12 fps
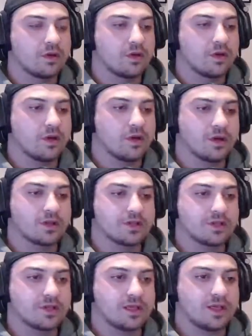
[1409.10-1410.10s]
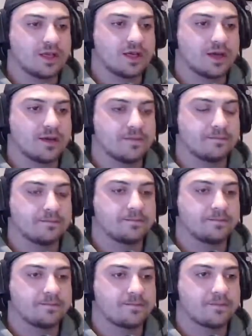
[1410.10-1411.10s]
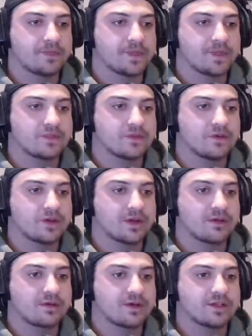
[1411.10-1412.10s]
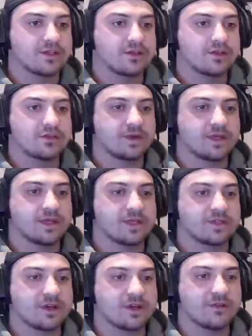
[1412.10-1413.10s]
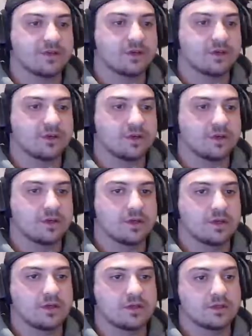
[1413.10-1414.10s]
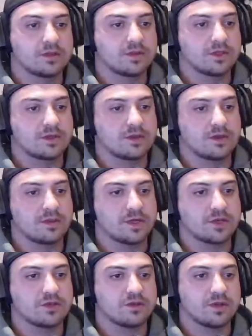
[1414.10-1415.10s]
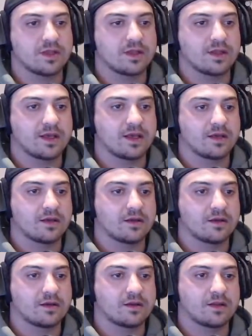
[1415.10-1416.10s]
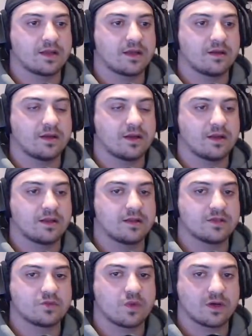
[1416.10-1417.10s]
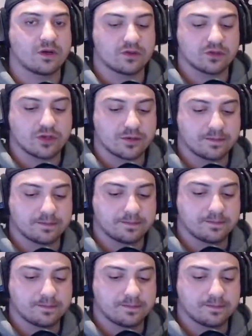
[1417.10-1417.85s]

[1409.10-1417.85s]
Alright, so there's sort of like 3 circles around the outside of it. So we just got to make sure that there's one on top.